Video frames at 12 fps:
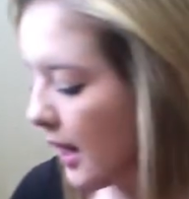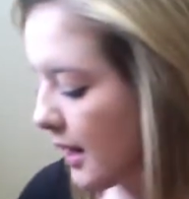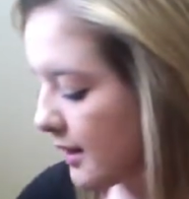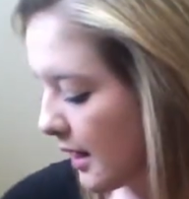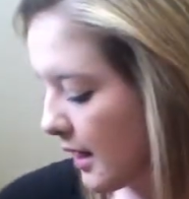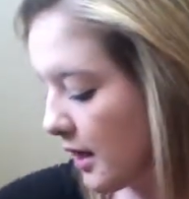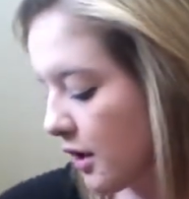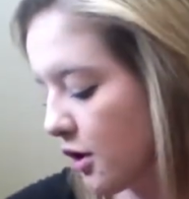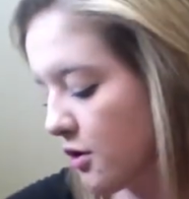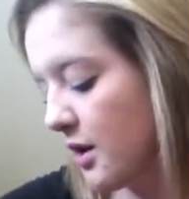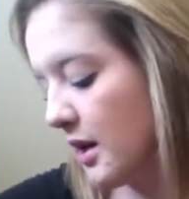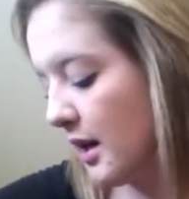then
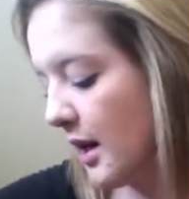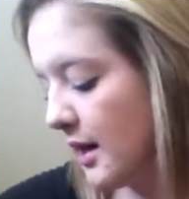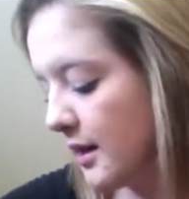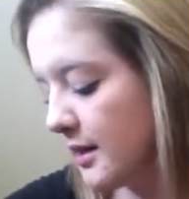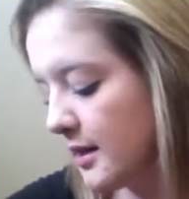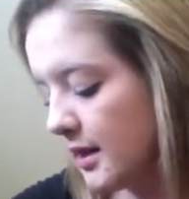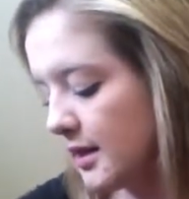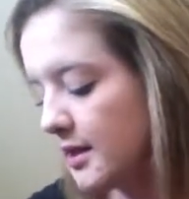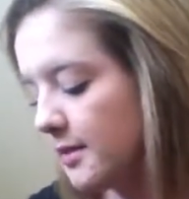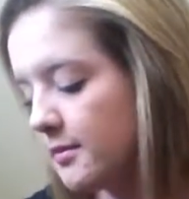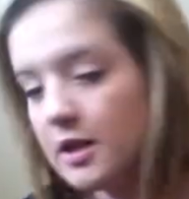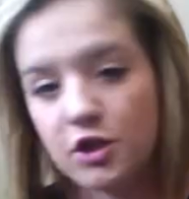you can get
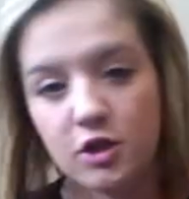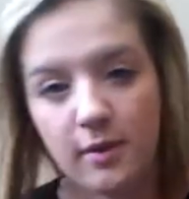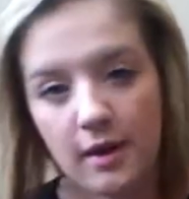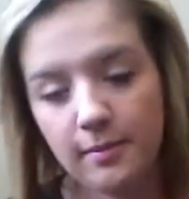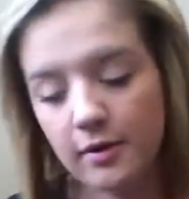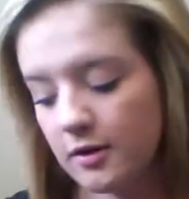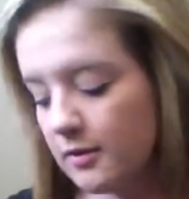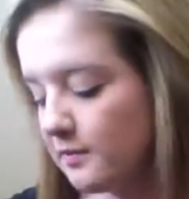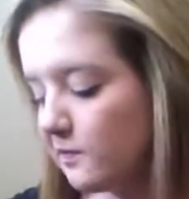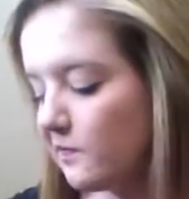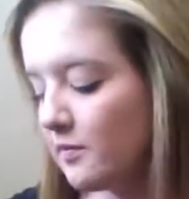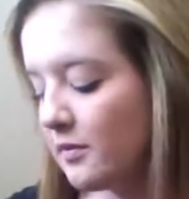some tissue paper.
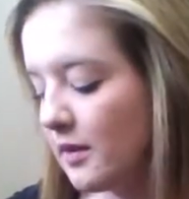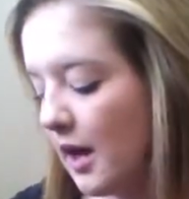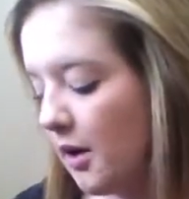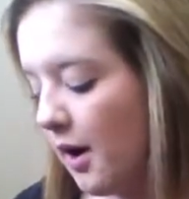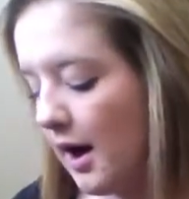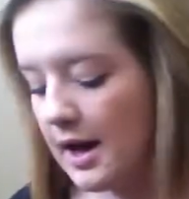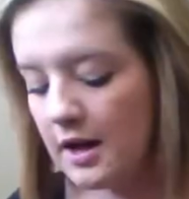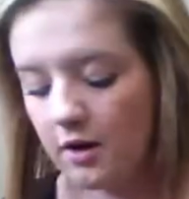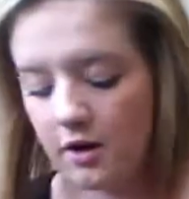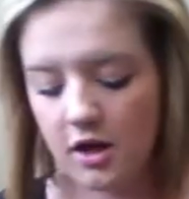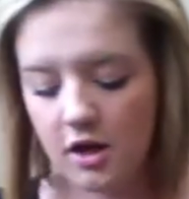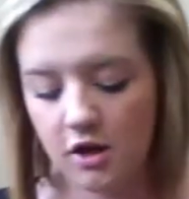Now, I
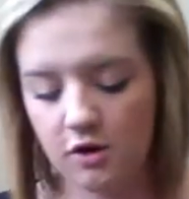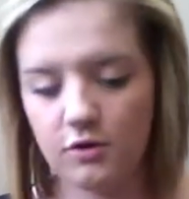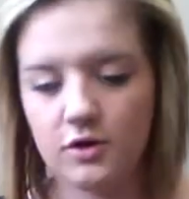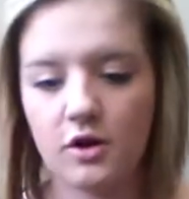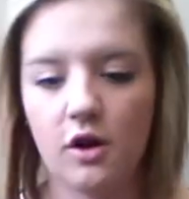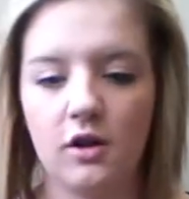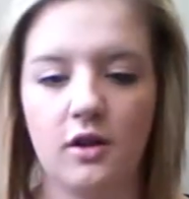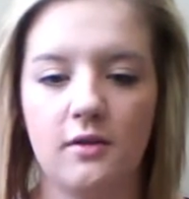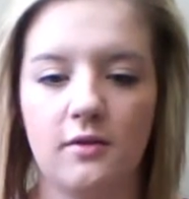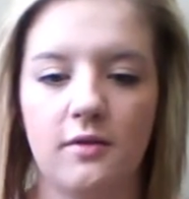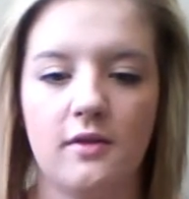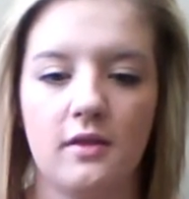already used all
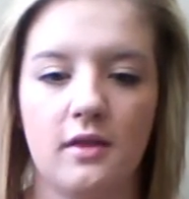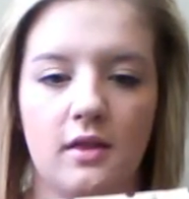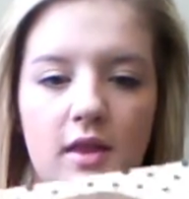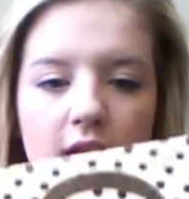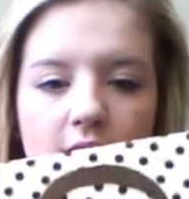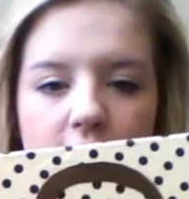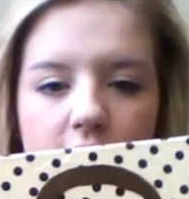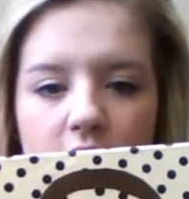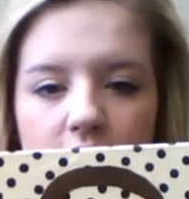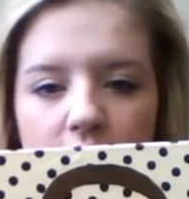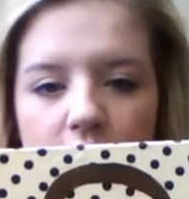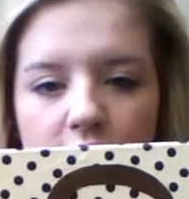of this
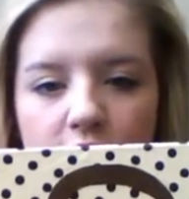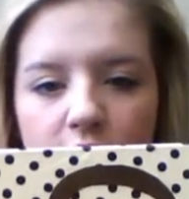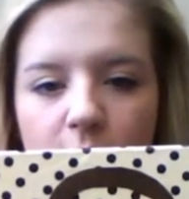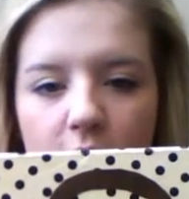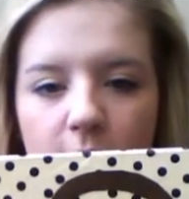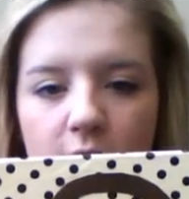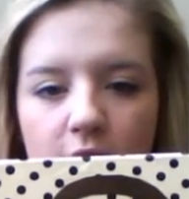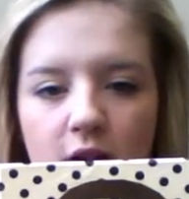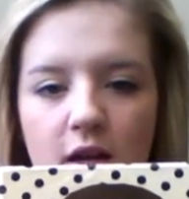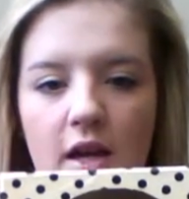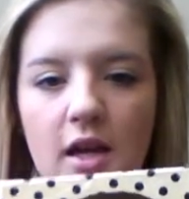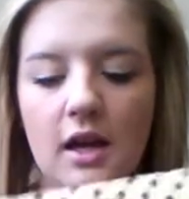tissue paper,
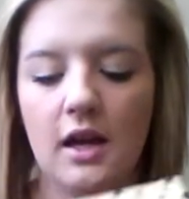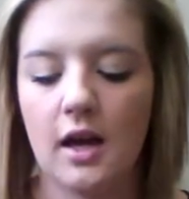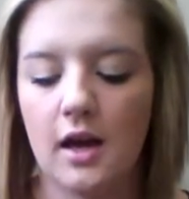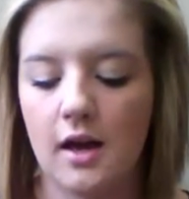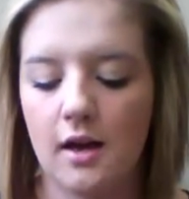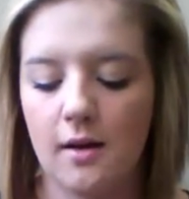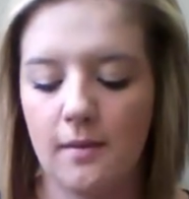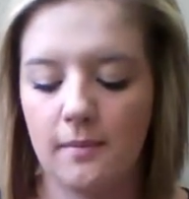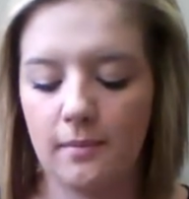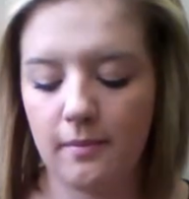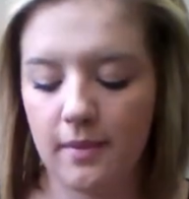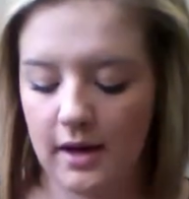
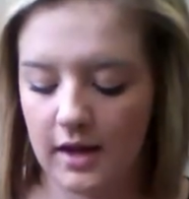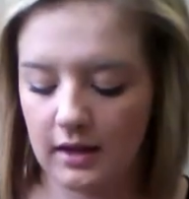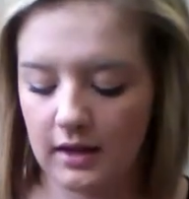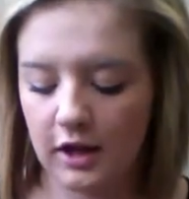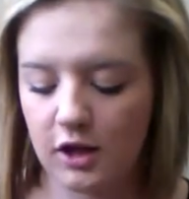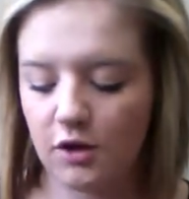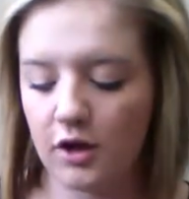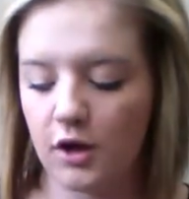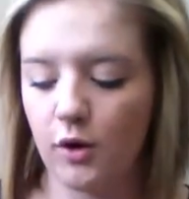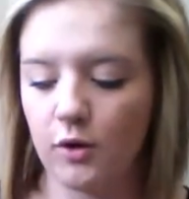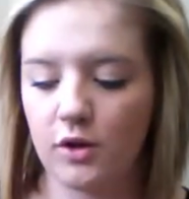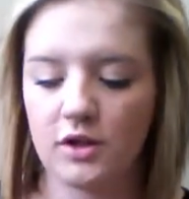but like you could
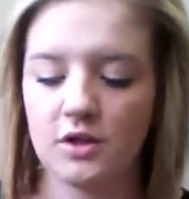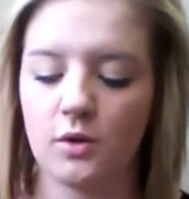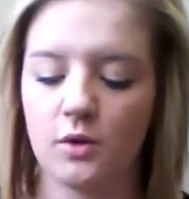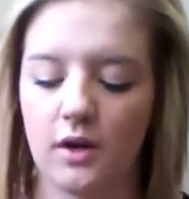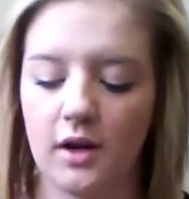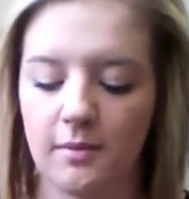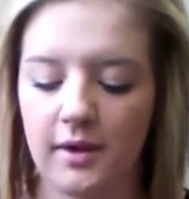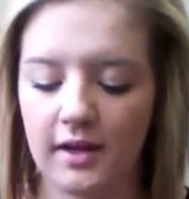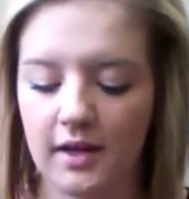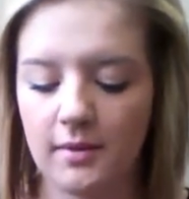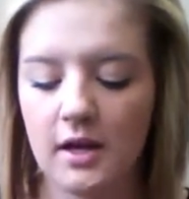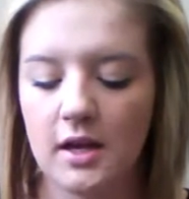go to the store and pick
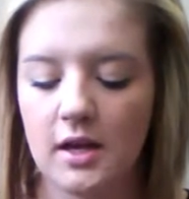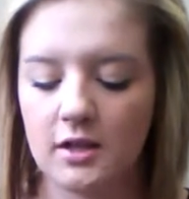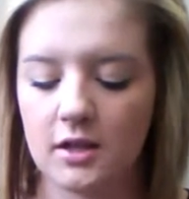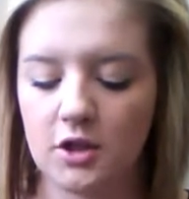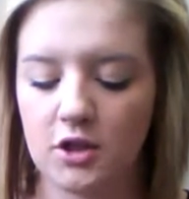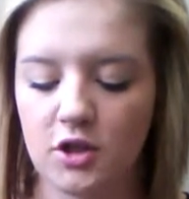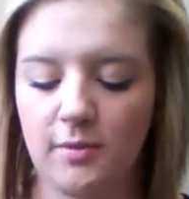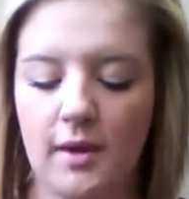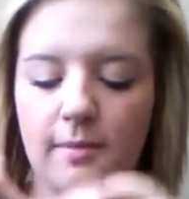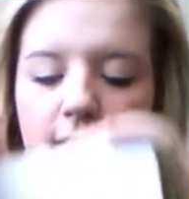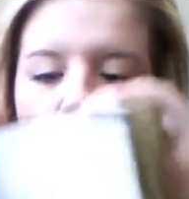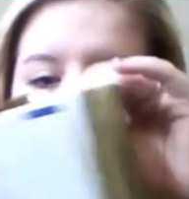up tissue
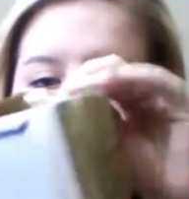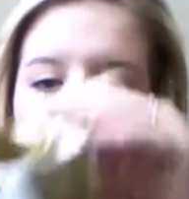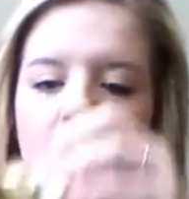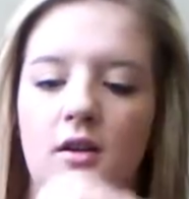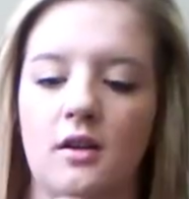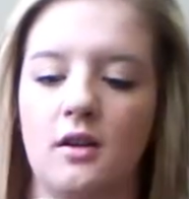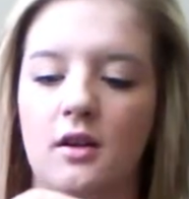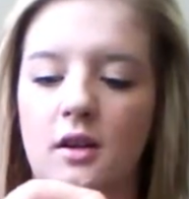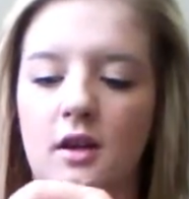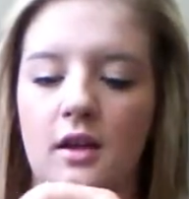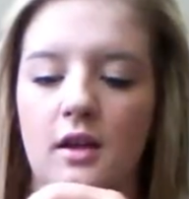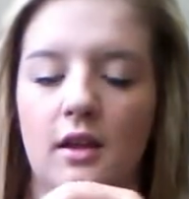paper
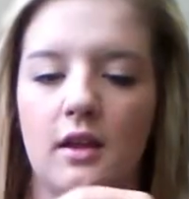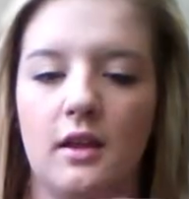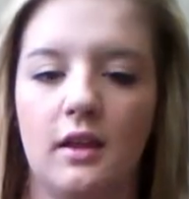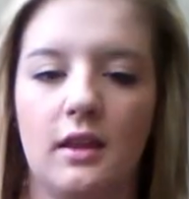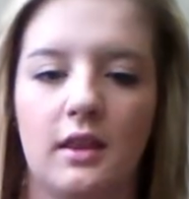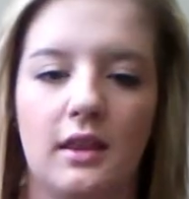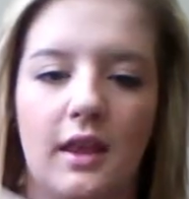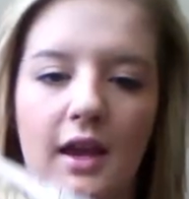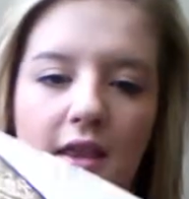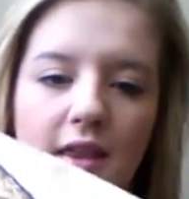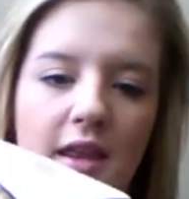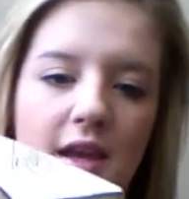like
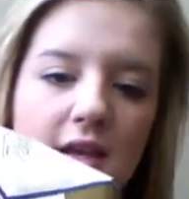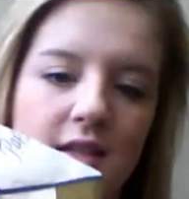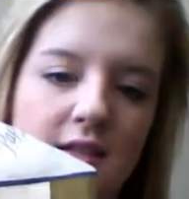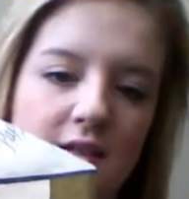this